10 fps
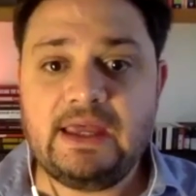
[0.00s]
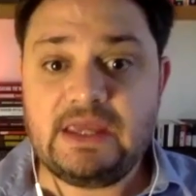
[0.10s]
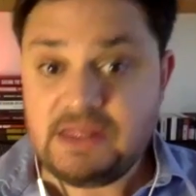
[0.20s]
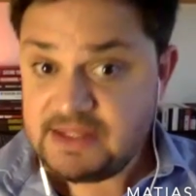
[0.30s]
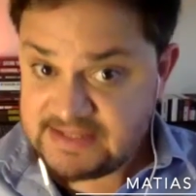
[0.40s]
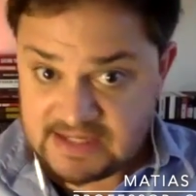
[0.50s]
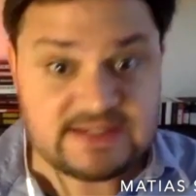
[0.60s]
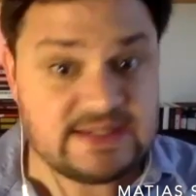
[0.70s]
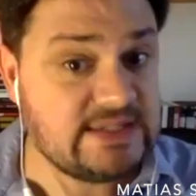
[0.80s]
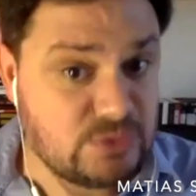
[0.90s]
in the
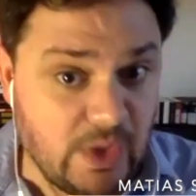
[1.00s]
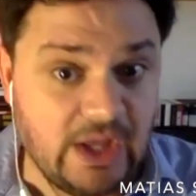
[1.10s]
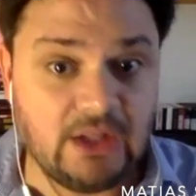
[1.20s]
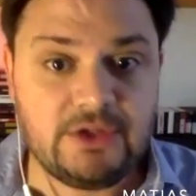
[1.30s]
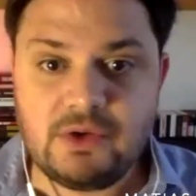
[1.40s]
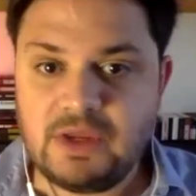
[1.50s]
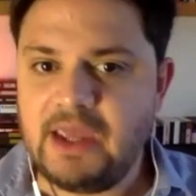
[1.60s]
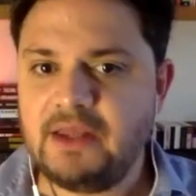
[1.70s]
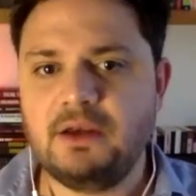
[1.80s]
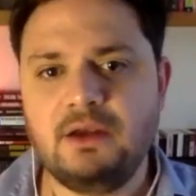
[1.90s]
60s as well,
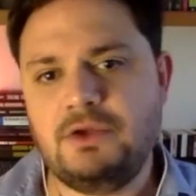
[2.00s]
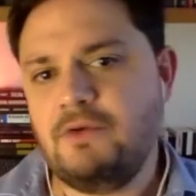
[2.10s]
you